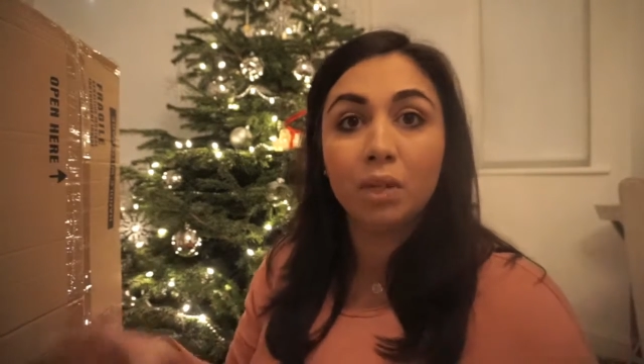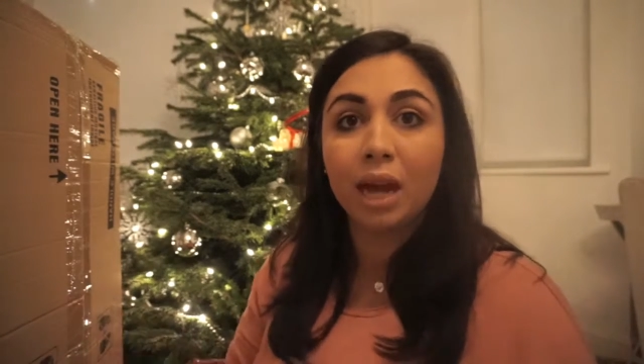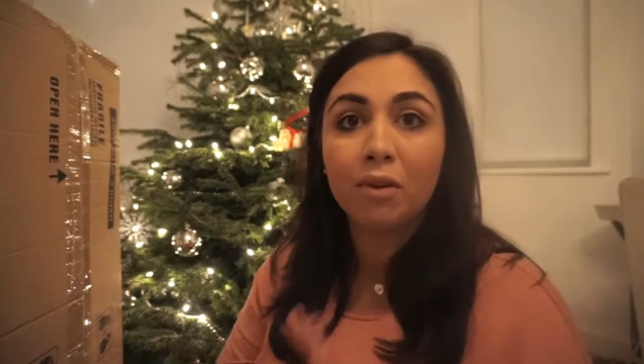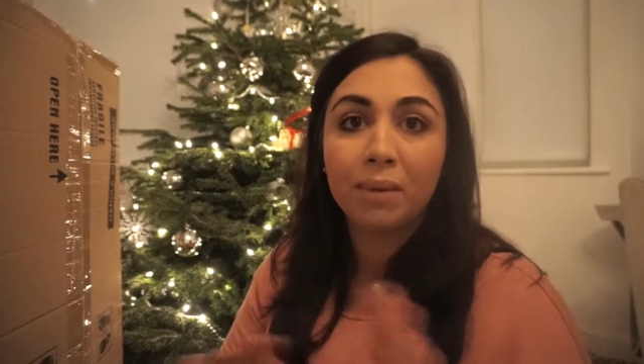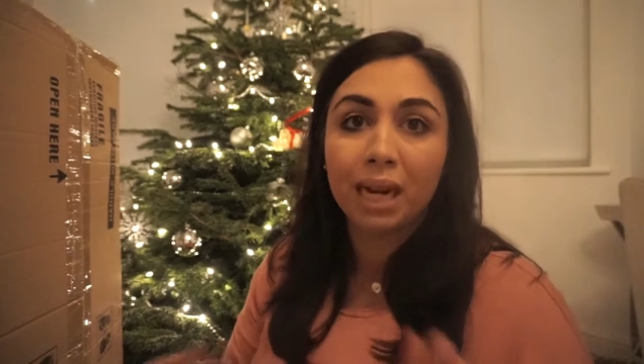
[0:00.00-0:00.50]
and
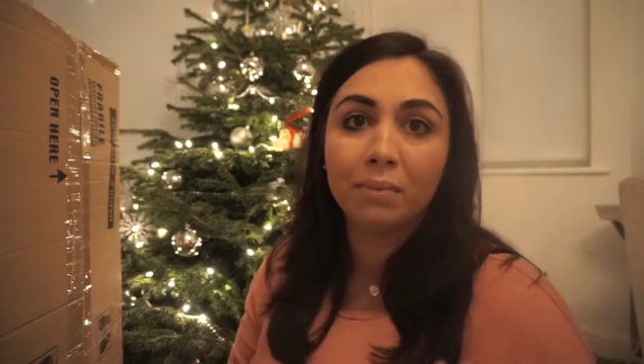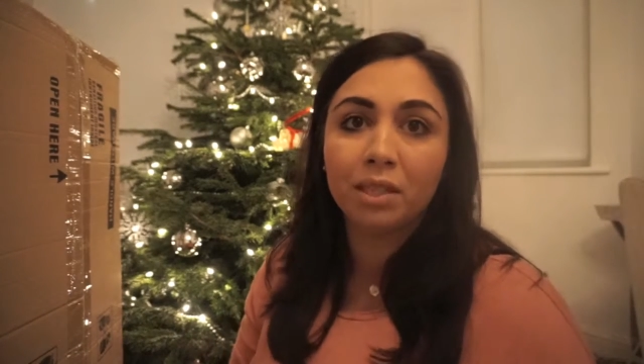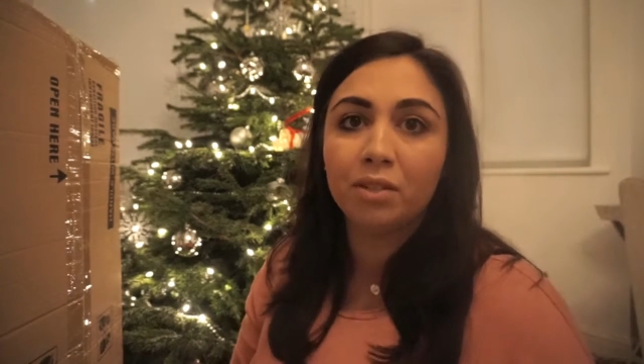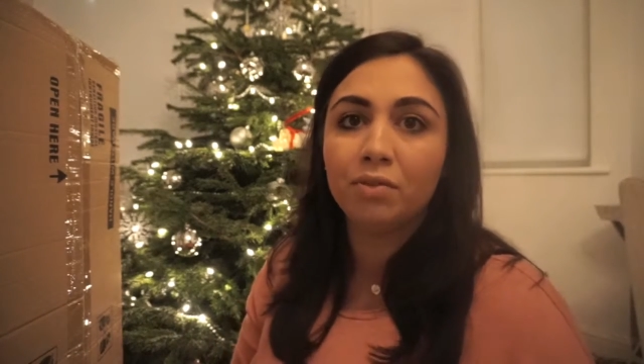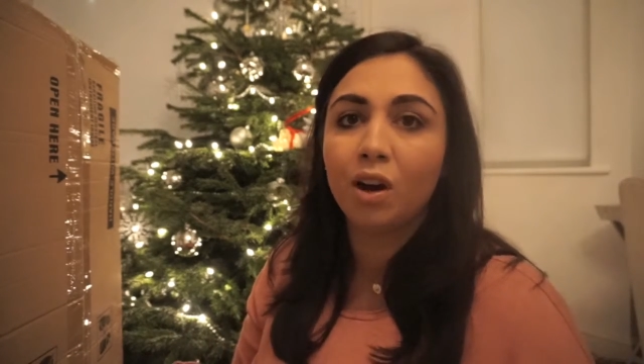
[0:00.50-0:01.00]
that would have been
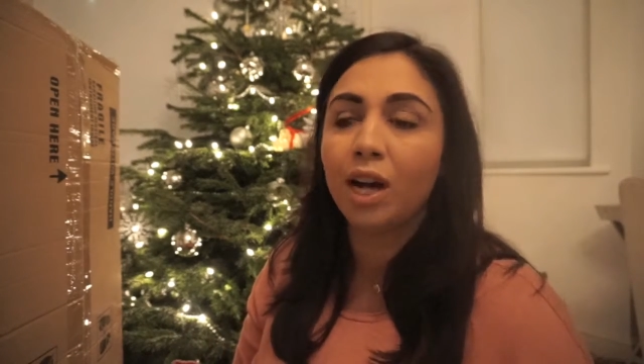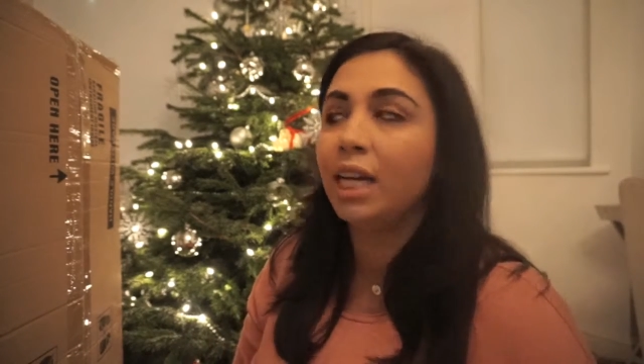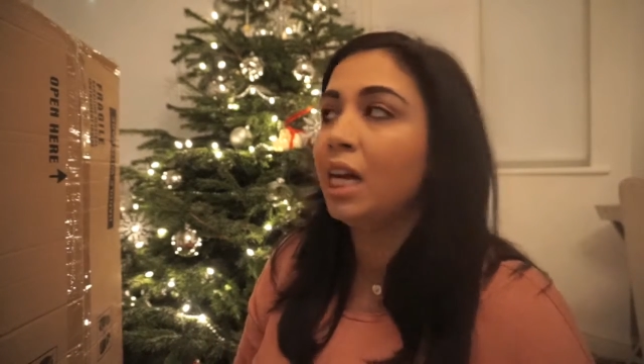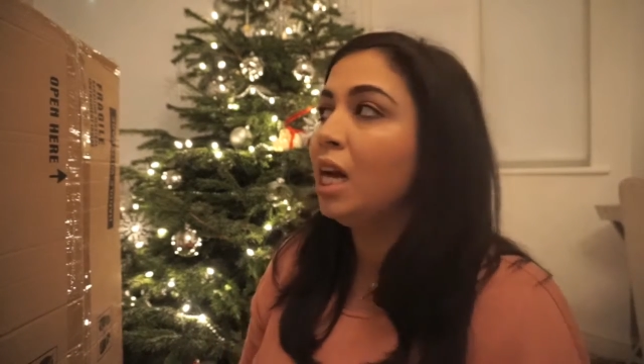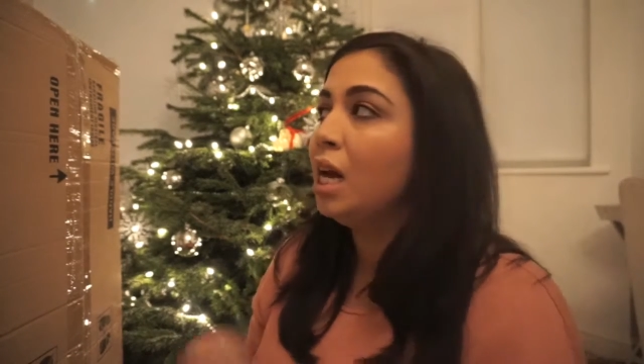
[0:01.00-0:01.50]
absolutely fine.
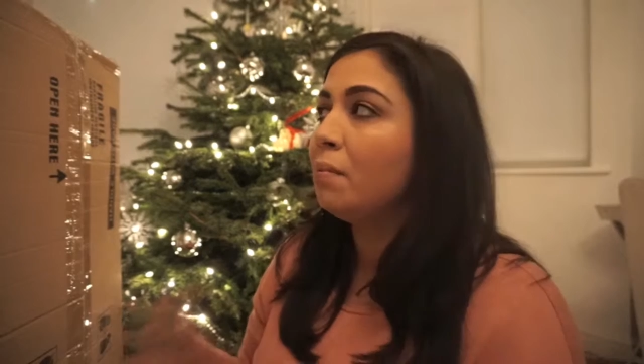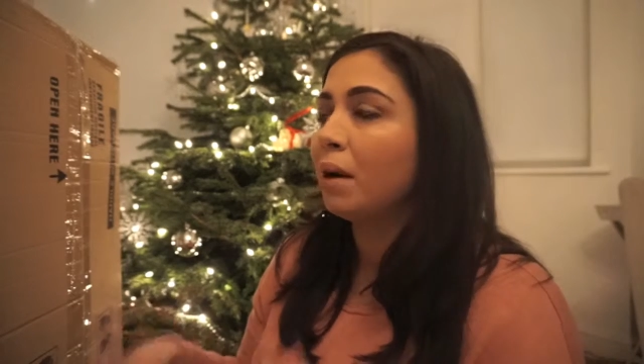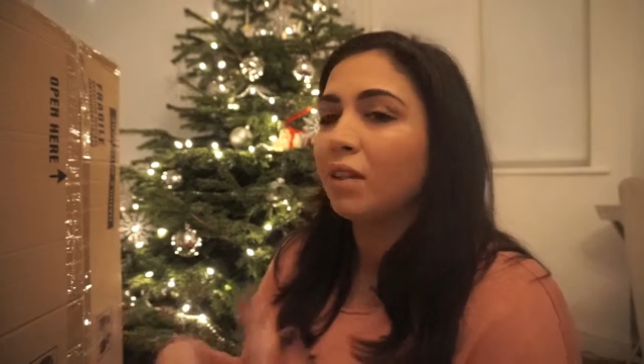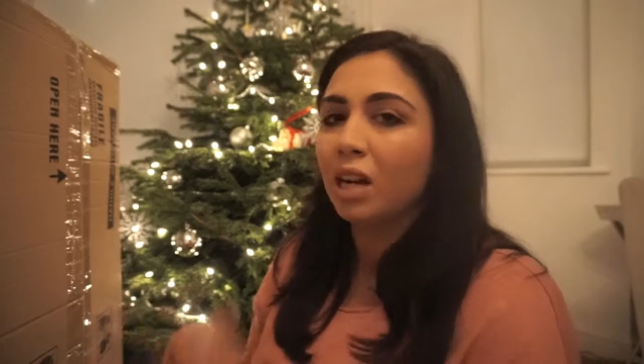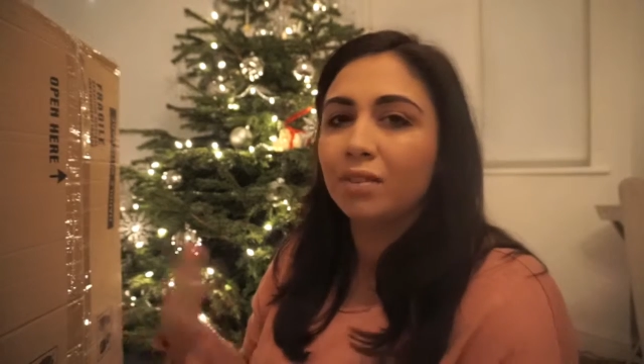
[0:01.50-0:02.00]
But
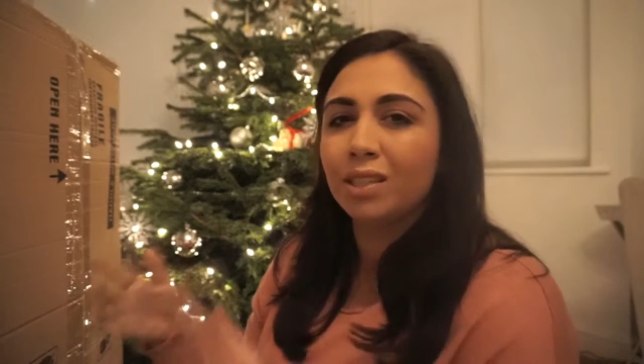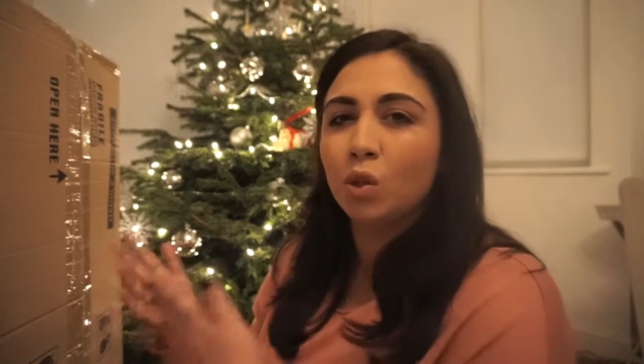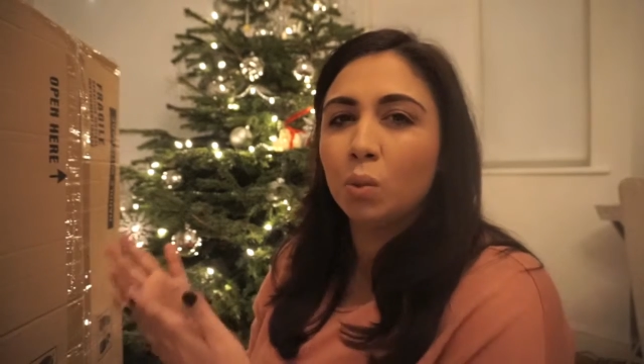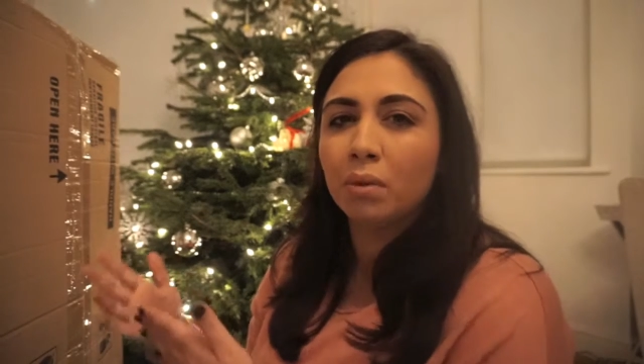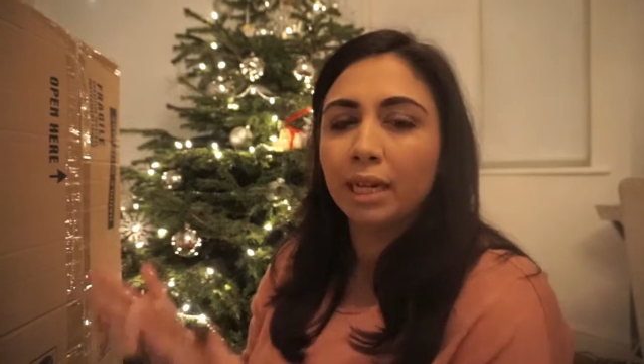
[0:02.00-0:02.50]
I've kind of
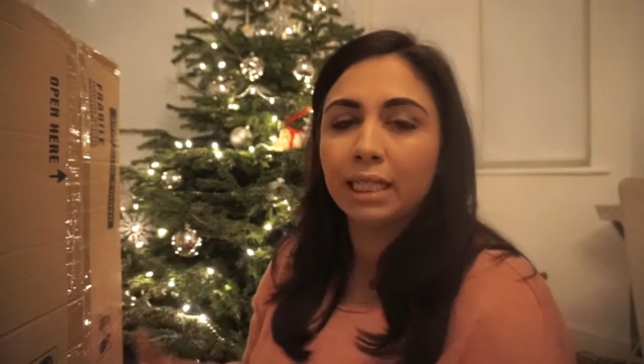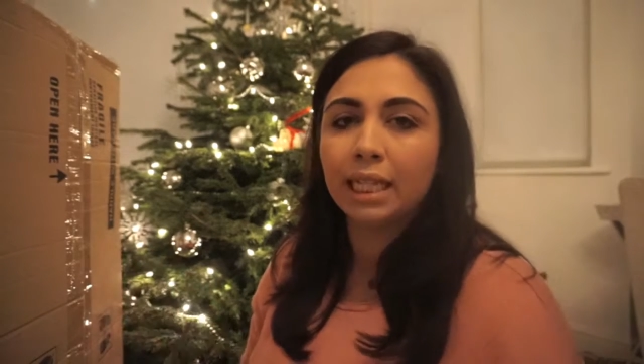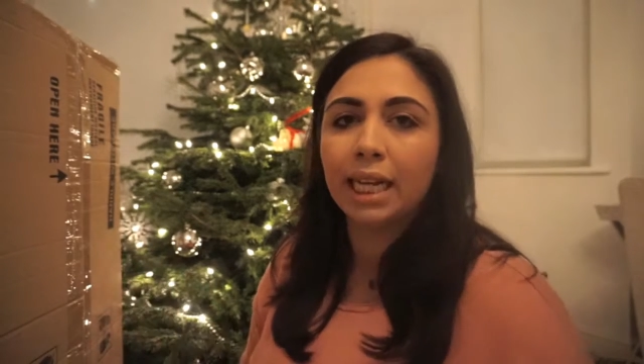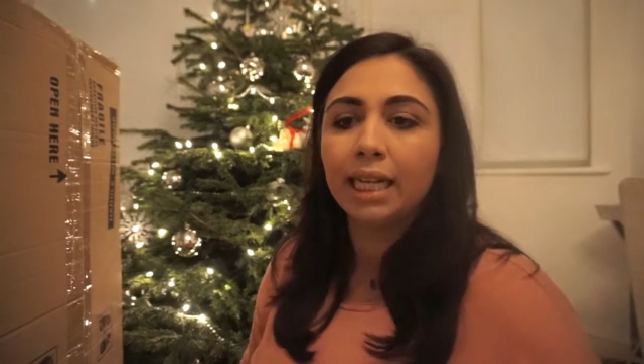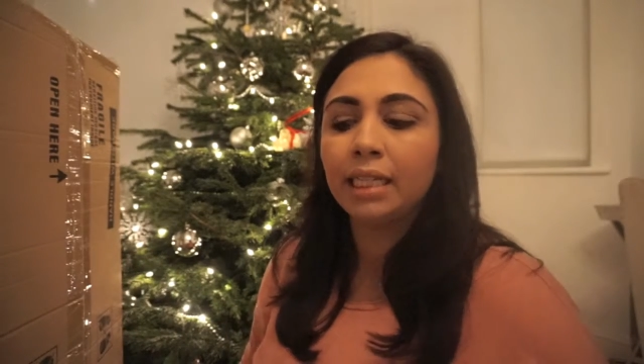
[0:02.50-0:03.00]
incorporated
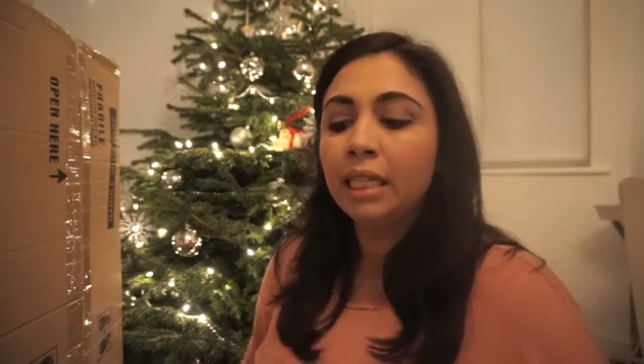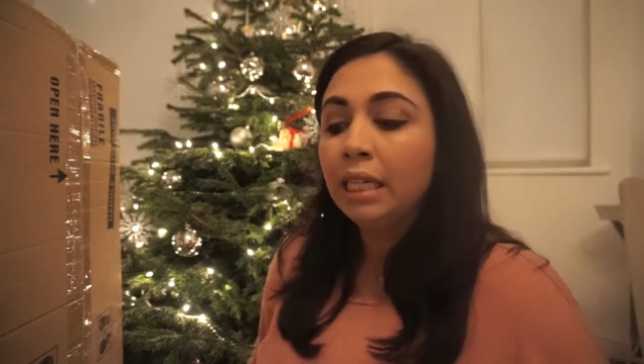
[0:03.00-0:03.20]
it in.